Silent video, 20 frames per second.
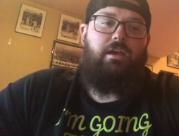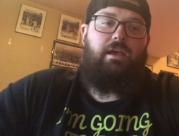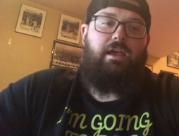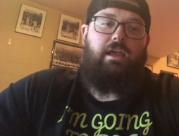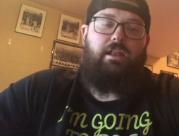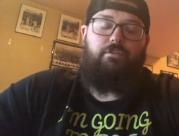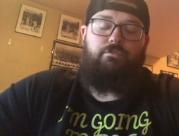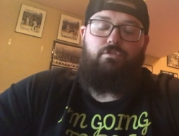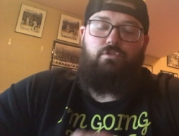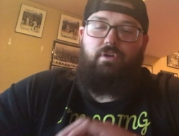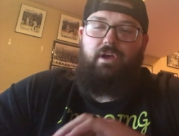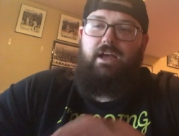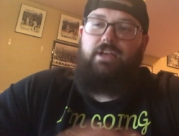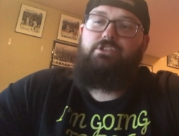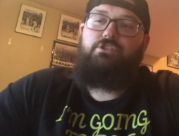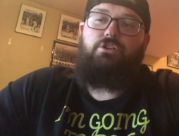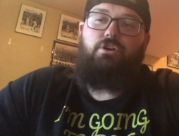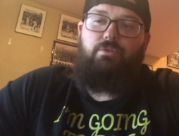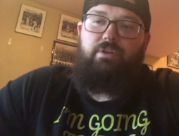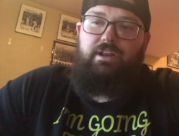And if you guys
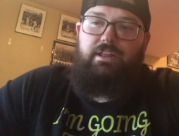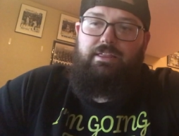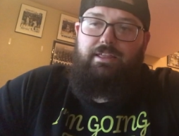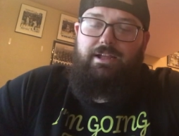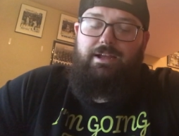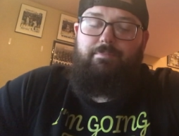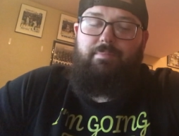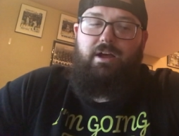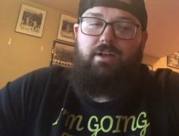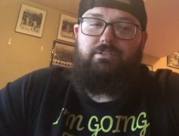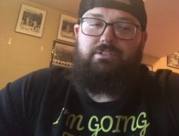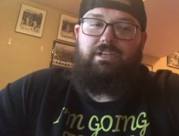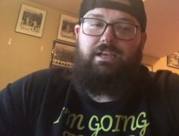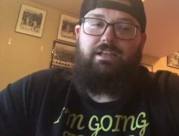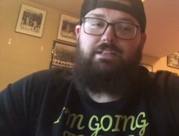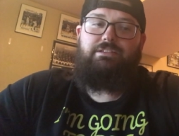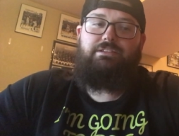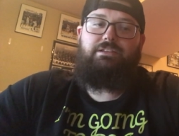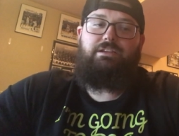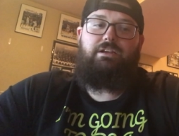know anything about
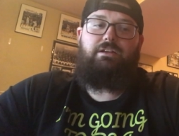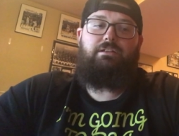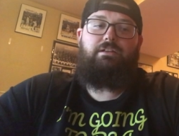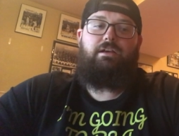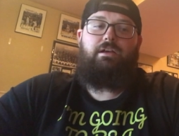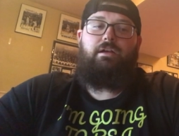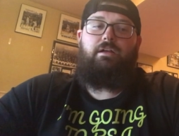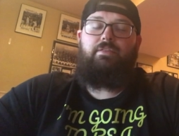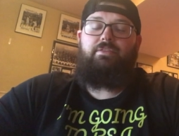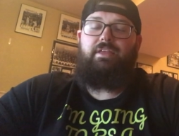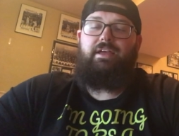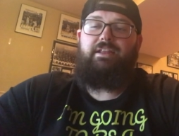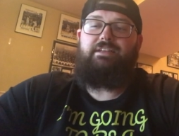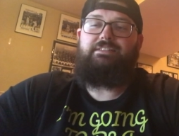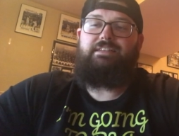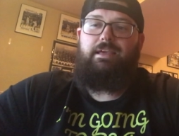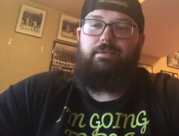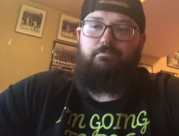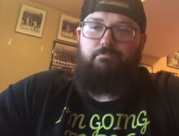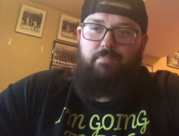Tencent, that is
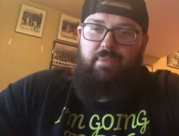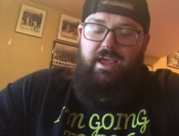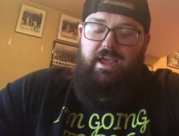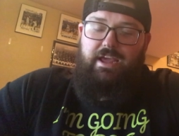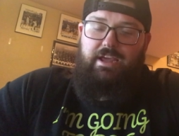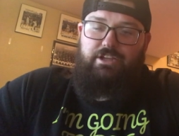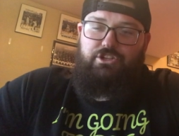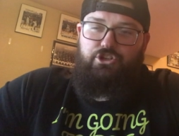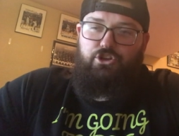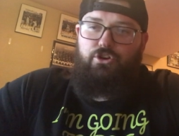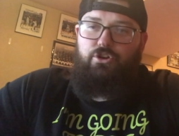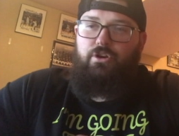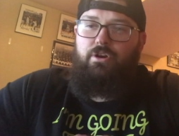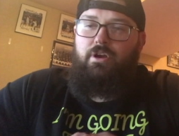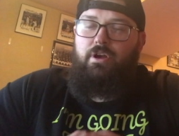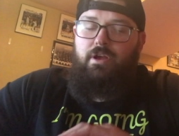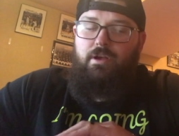a major